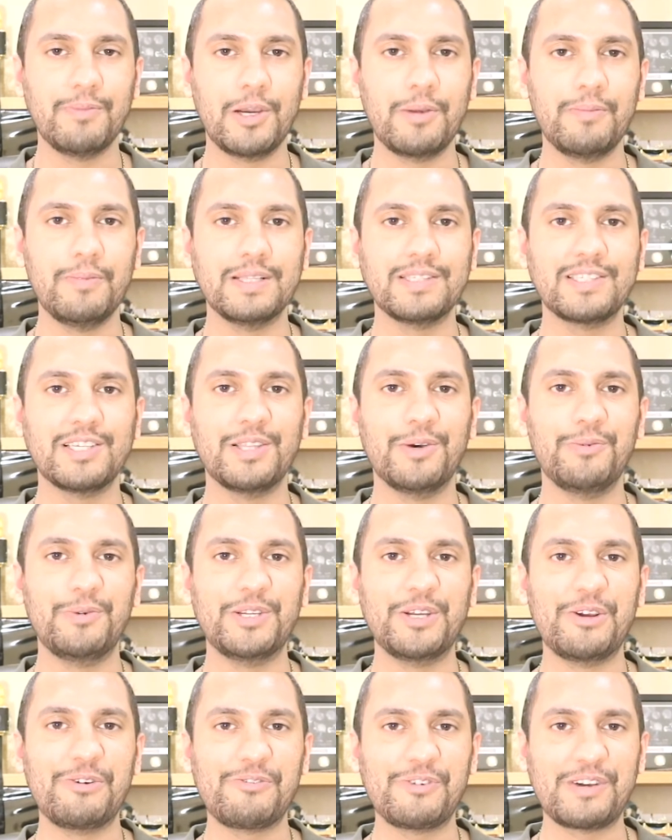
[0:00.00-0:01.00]
moments so that
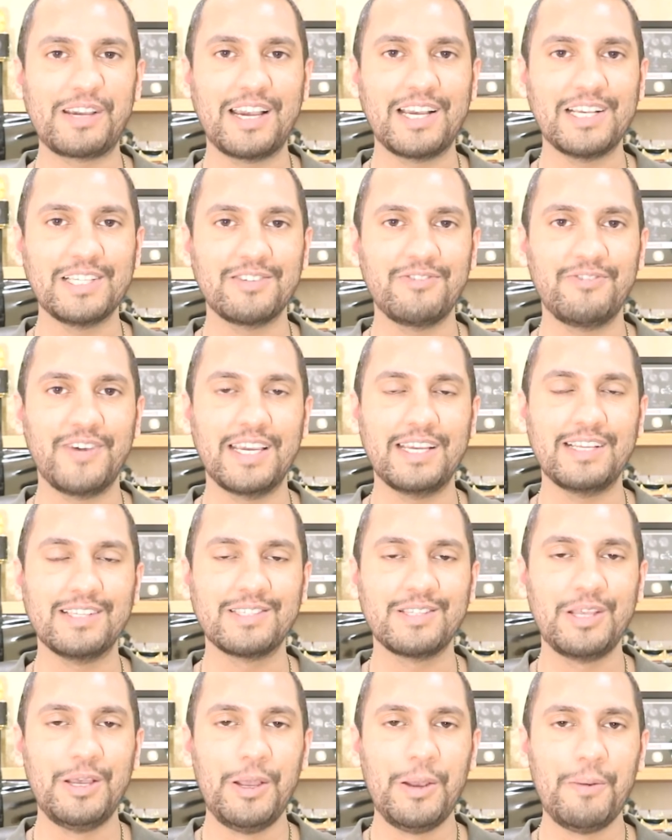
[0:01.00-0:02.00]
we don't forget his
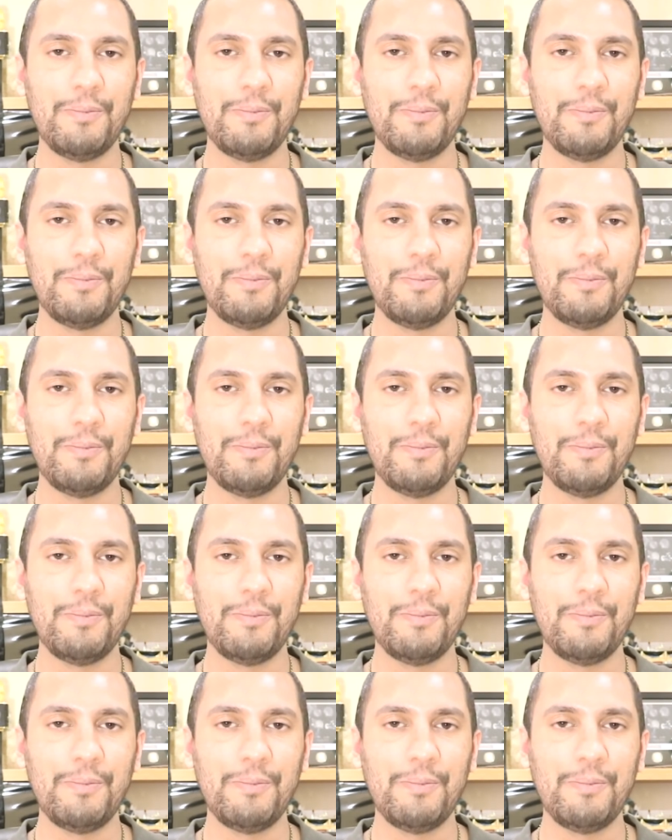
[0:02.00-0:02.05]
face,